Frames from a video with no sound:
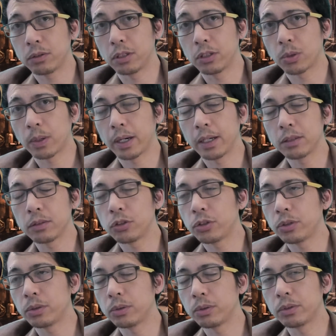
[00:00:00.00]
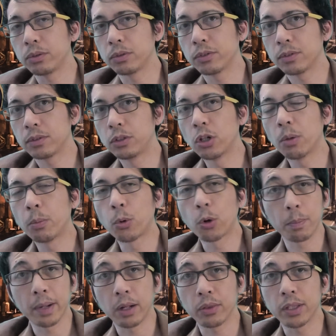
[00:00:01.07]
to try to know more
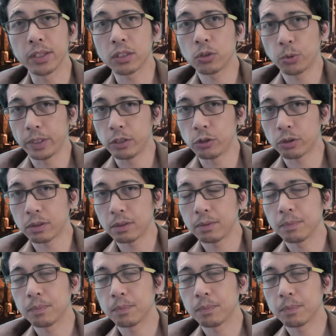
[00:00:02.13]
about this creature.